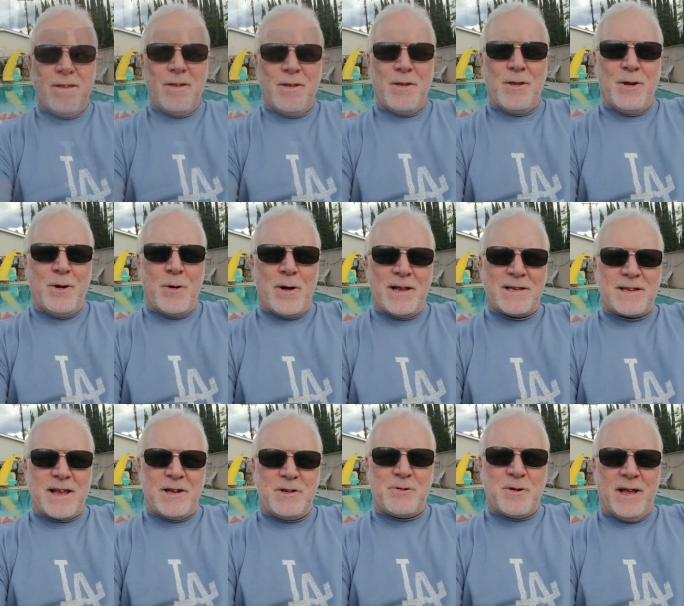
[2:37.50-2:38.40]
You know, as
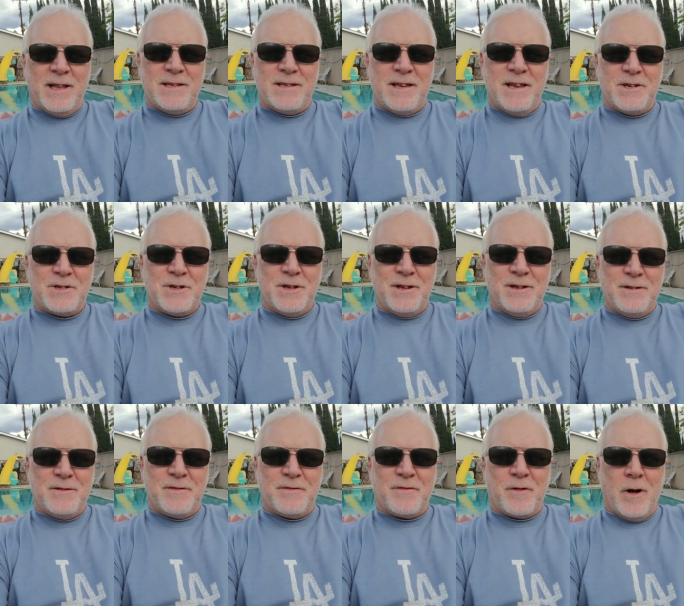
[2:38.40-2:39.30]
I
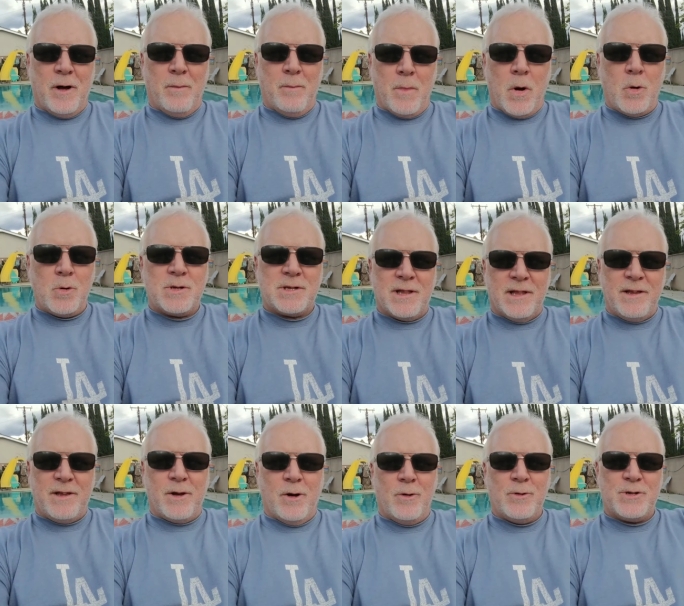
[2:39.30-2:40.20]
transitioned from mostly
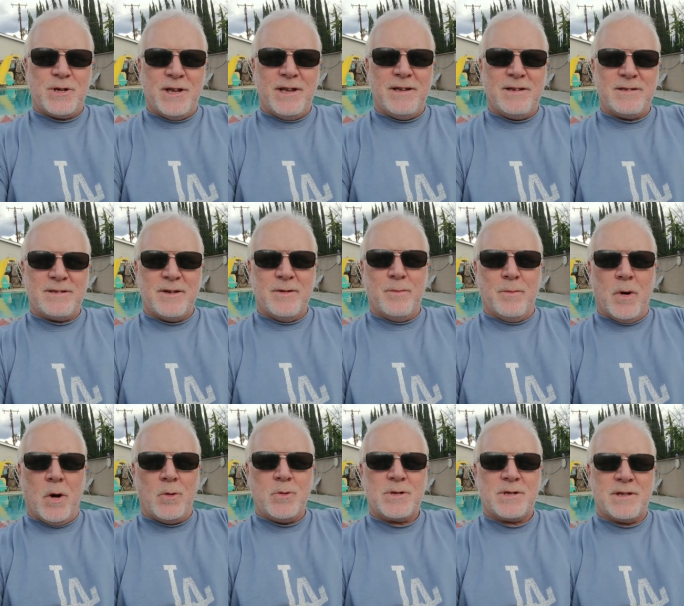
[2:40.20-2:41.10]
coaching to
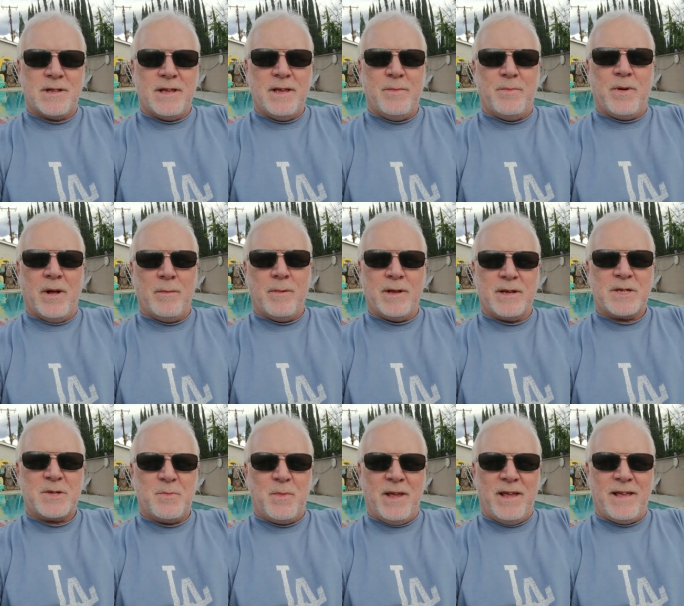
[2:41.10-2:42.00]
mostly public
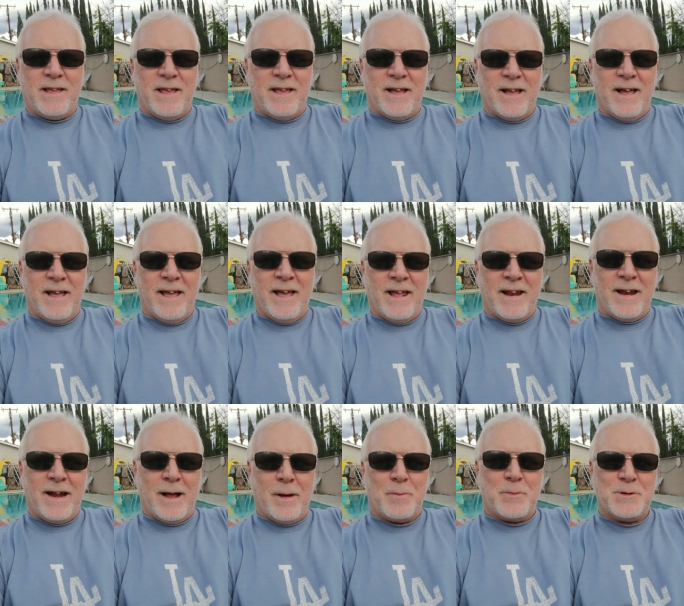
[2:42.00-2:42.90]
speaking, I had an
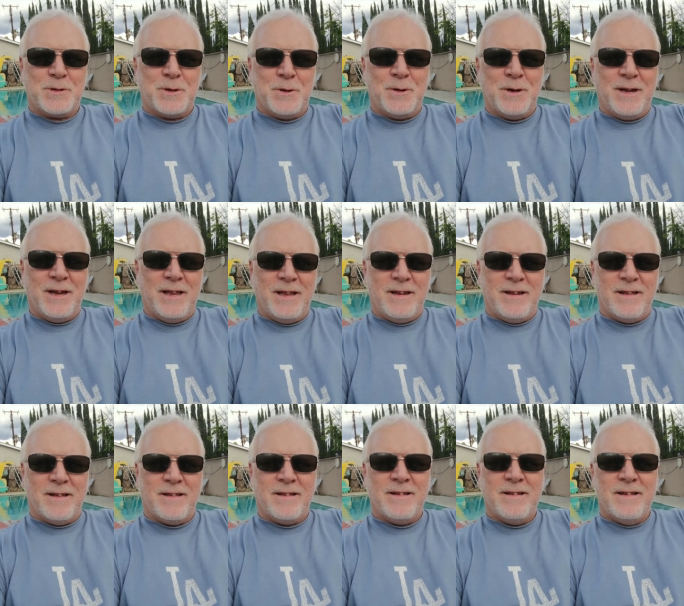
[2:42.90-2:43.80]
opportunity
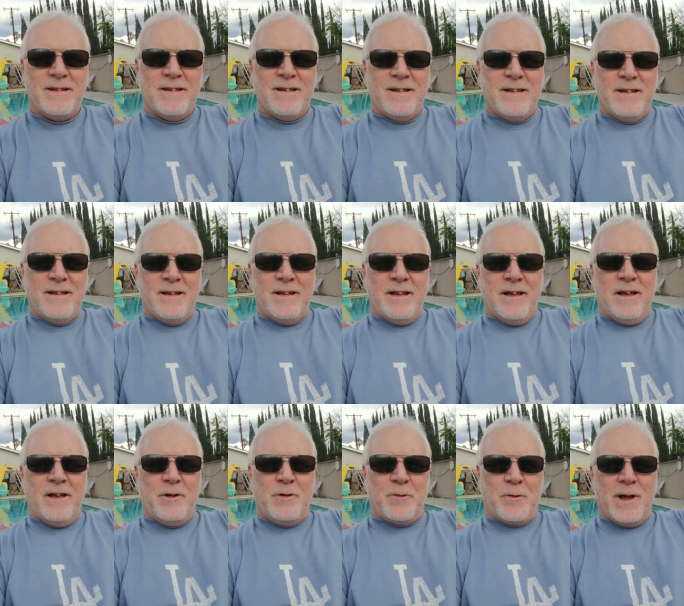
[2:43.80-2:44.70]
to
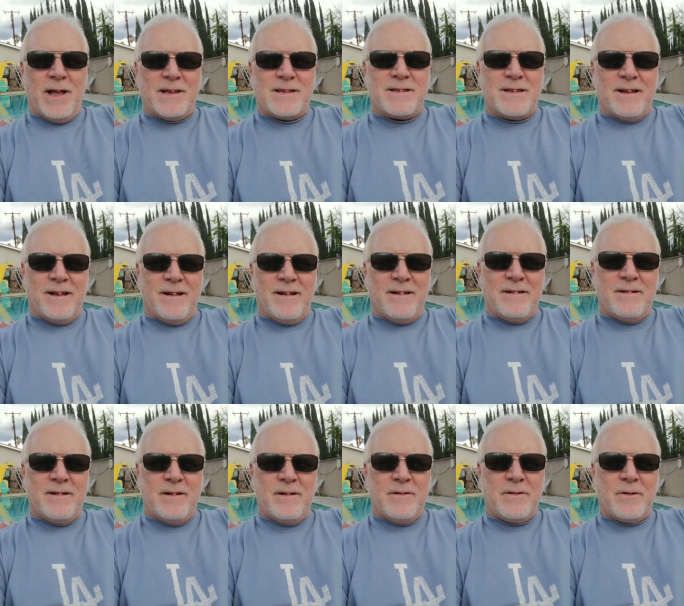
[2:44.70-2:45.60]
address a
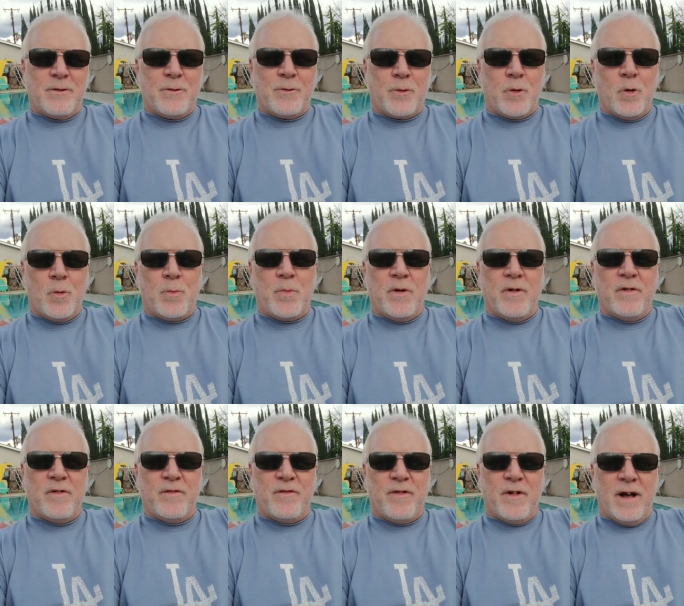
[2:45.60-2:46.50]
group
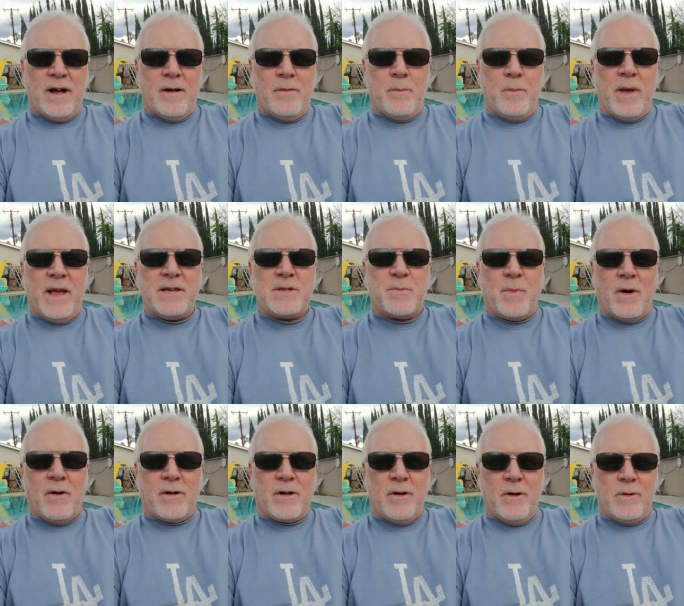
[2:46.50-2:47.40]
of baseball
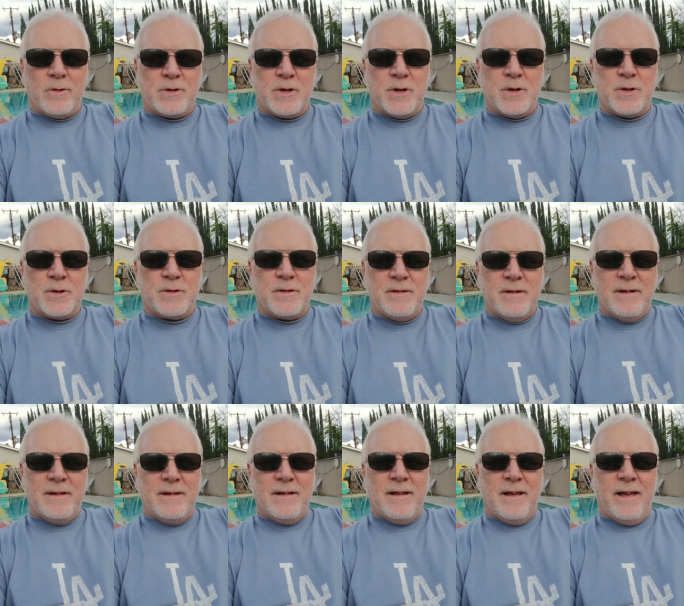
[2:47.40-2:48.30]
coaches,
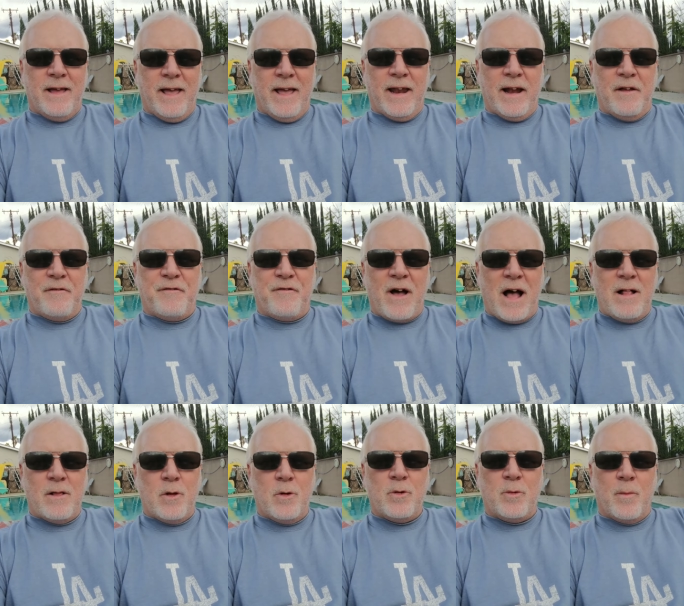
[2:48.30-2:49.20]
and I
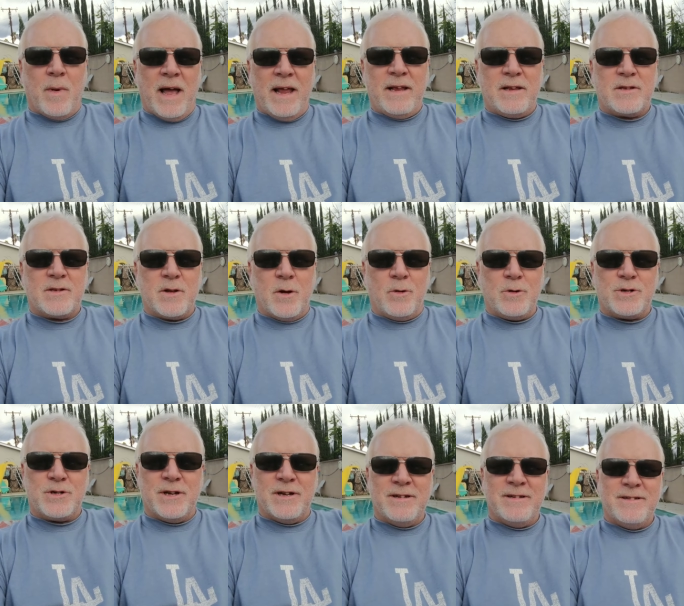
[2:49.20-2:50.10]
followed Mike Scioscia,